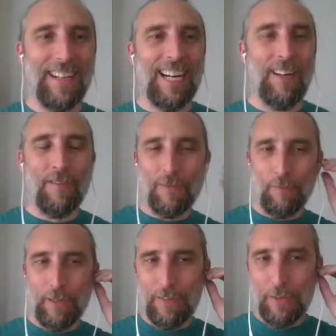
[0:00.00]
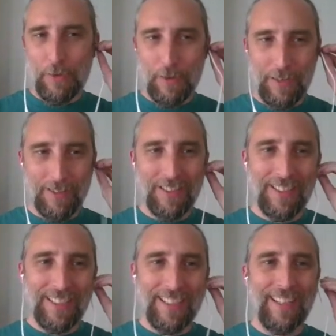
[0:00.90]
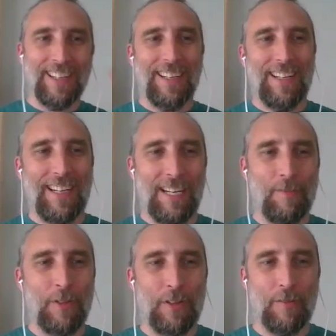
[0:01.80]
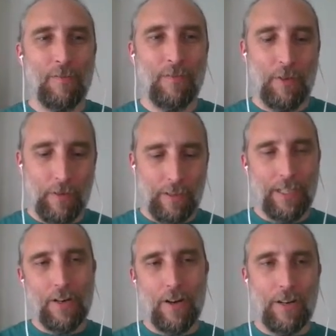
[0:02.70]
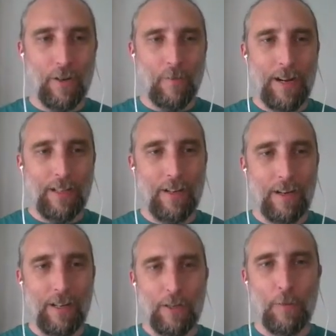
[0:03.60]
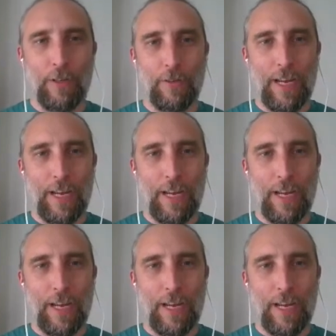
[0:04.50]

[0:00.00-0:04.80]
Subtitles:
for previous tutorials. But you can click on it or right click on it, open a new